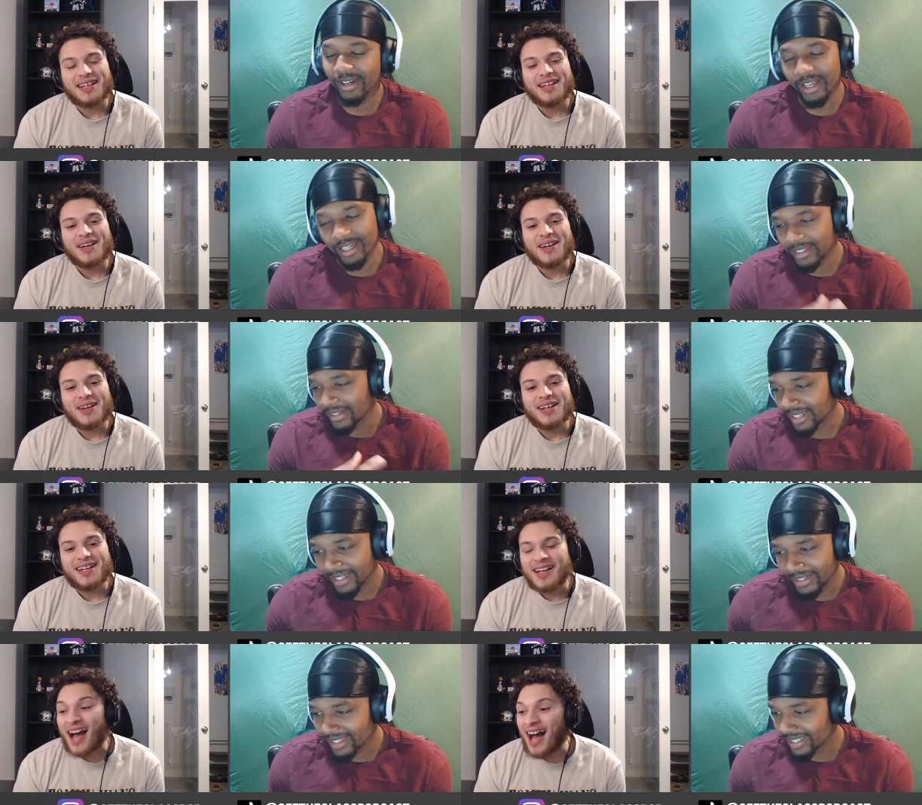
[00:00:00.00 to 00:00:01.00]
Speaker 1: ahead, go ahead, go
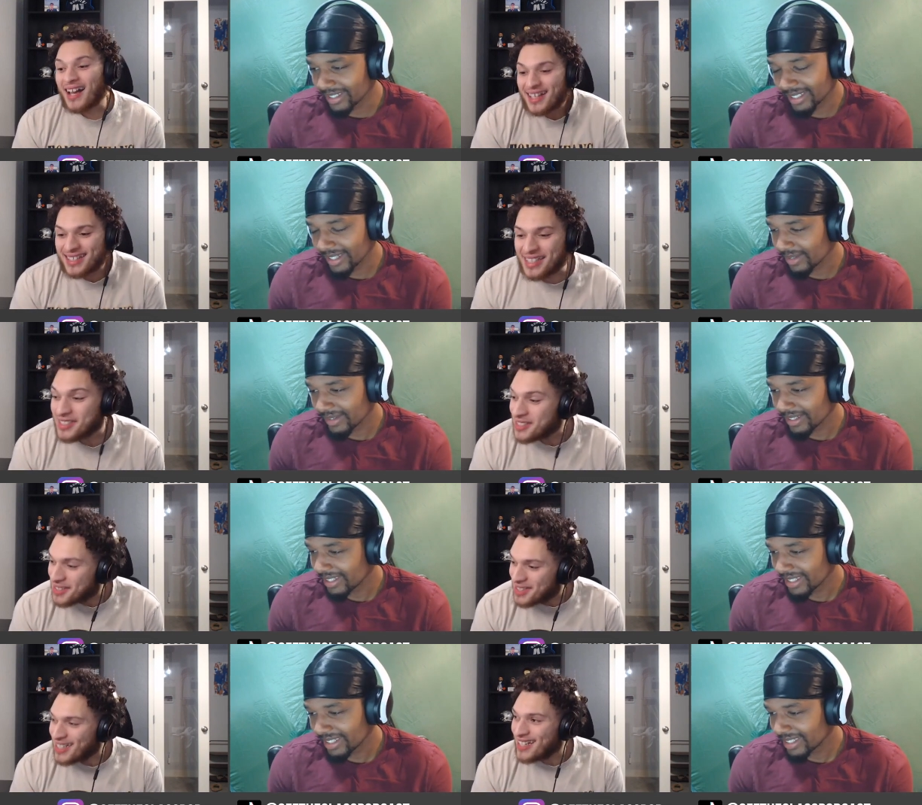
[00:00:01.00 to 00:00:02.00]
ahead. Uh,
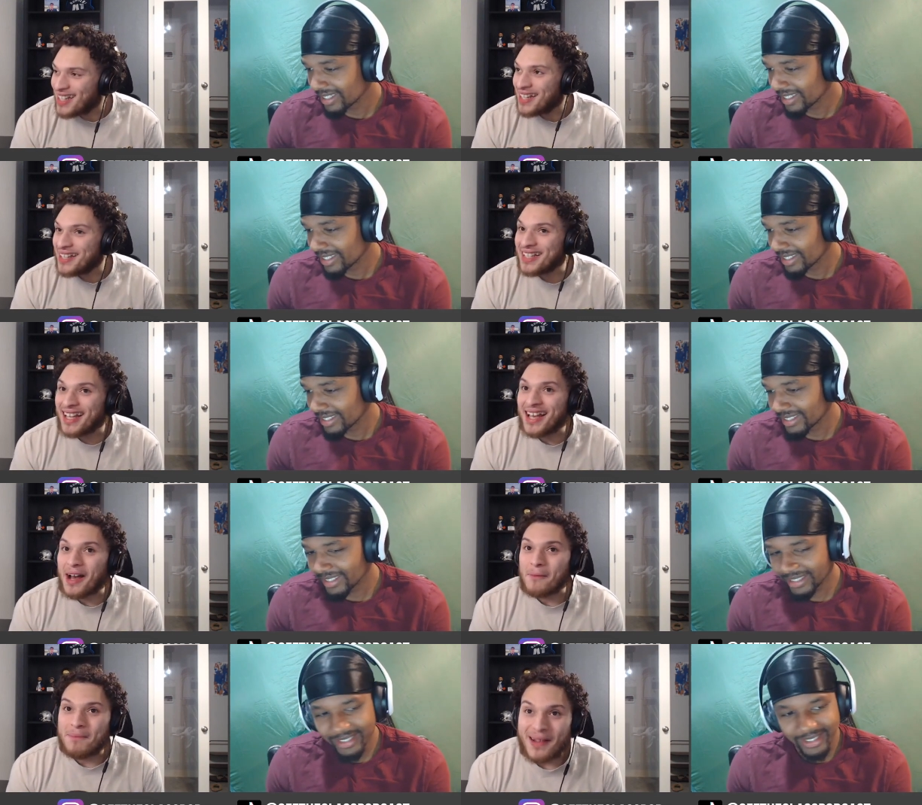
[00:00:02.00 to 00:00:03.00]

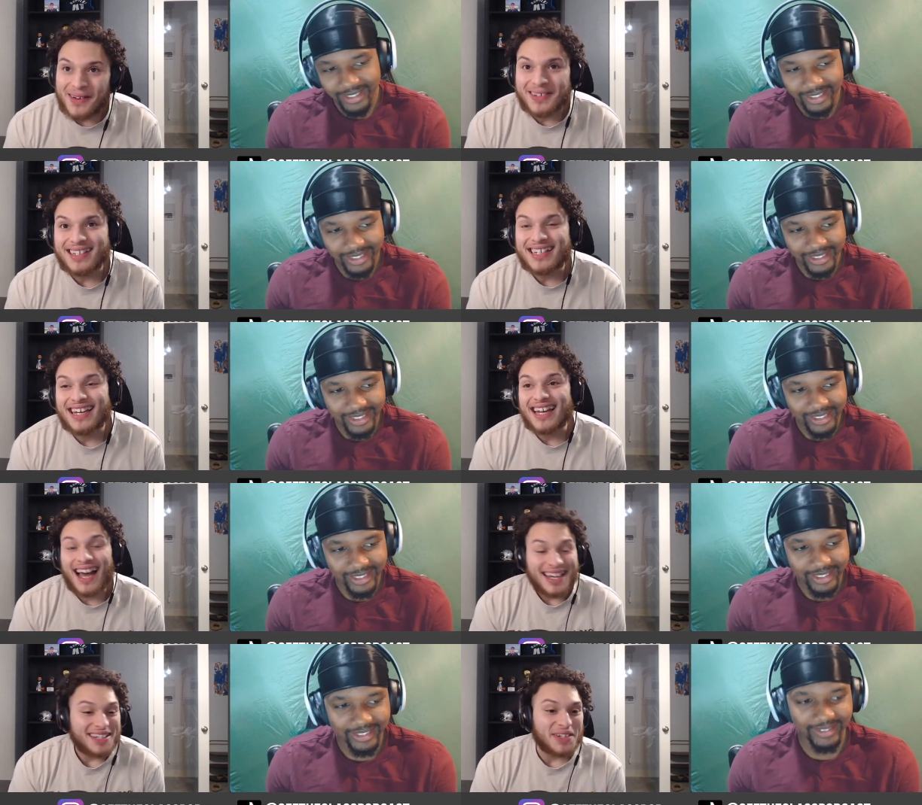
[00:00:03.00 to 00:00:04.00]
apparently, and I
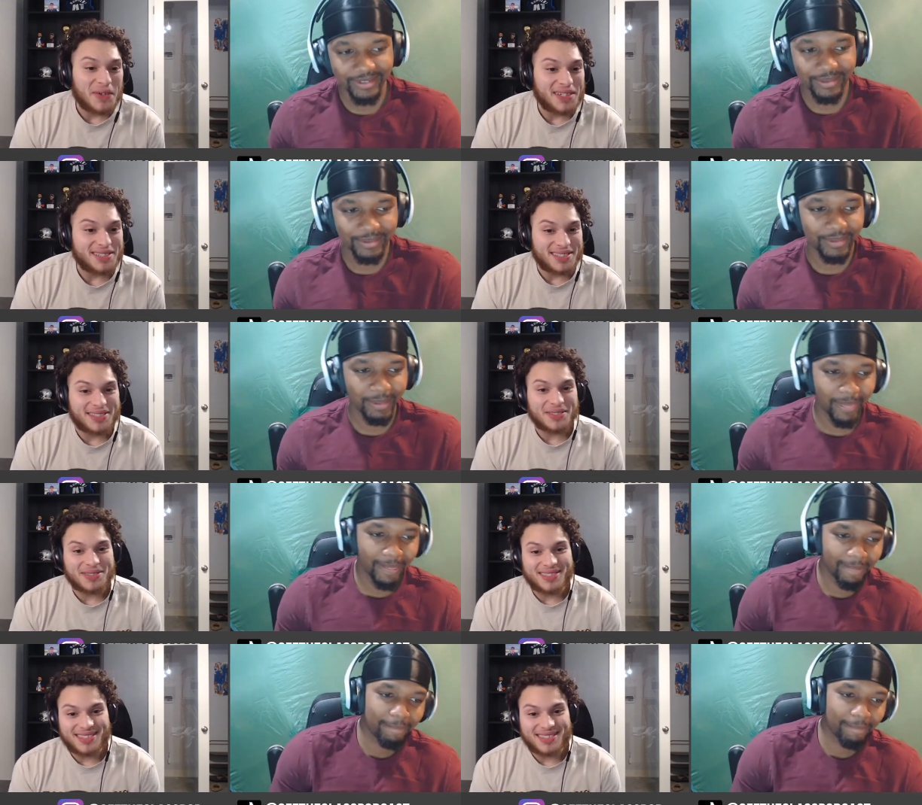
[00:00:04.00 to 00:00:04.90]
didn't know this until